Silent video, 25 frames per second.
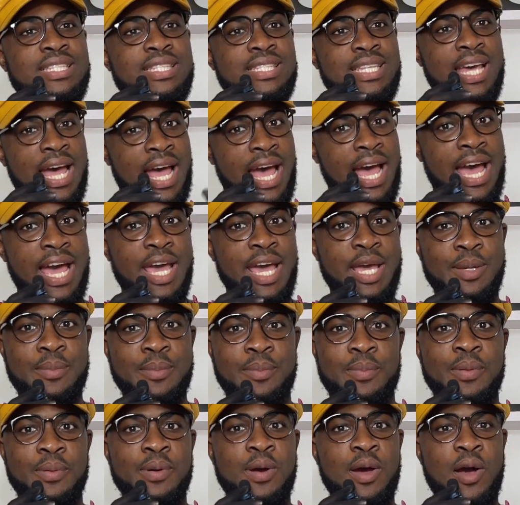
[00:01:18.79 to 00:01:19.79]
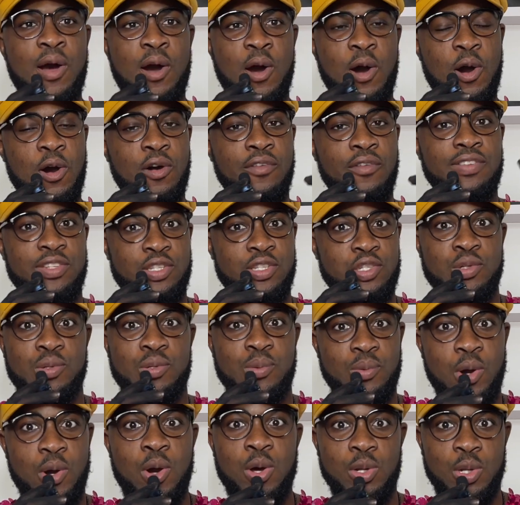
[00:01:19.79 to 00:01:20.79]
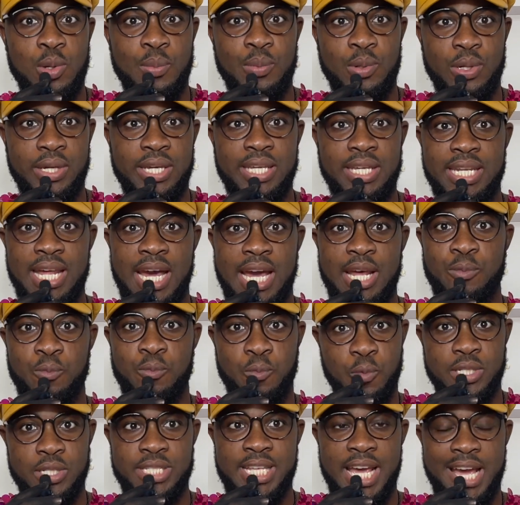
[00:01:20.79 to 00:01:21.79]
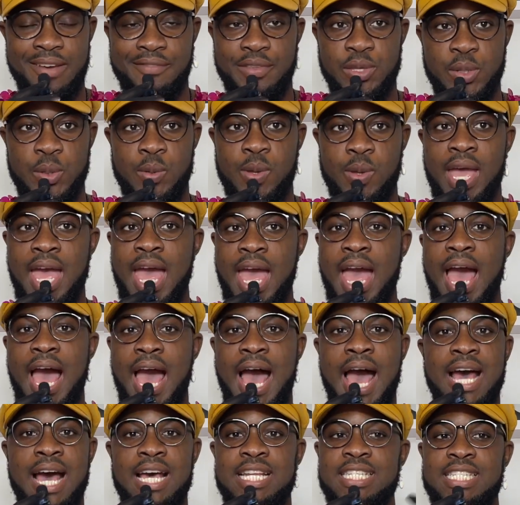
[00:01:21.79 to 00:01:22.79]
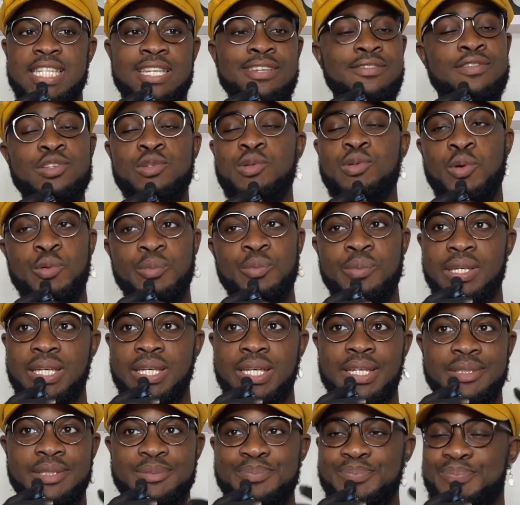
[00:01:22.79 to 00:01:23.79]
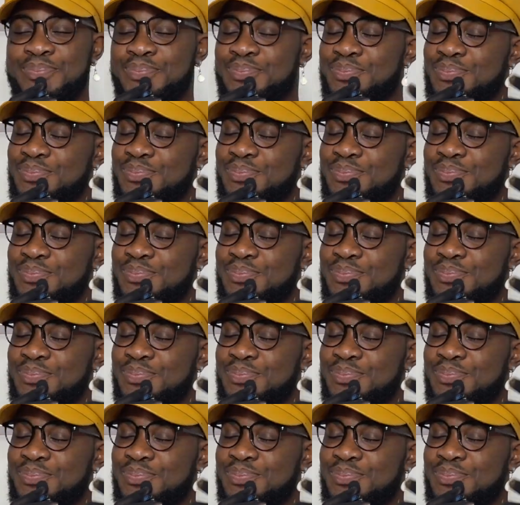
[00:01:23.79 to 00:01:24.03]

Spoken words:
type of color blocking and what have you. And if you know me,